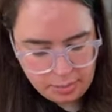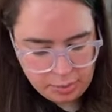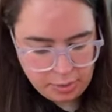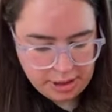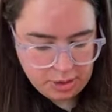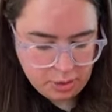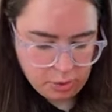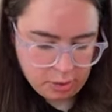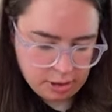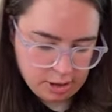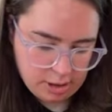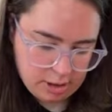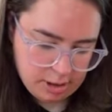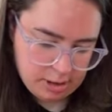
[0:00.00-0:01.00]

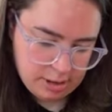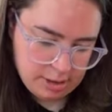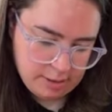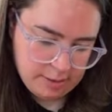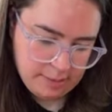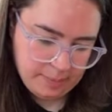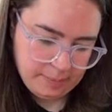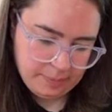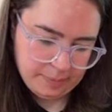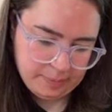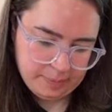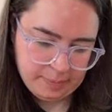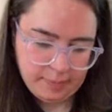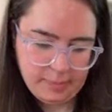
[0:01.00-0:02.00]
pre-ordered
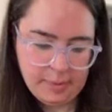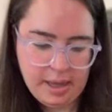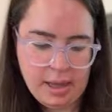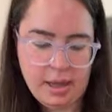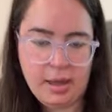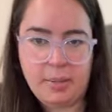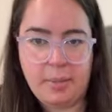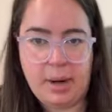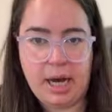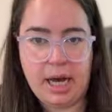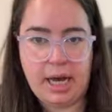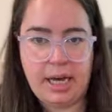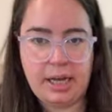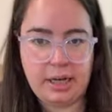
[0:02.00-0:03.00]

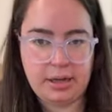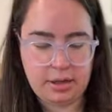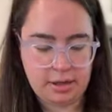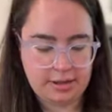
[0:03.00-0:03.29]
my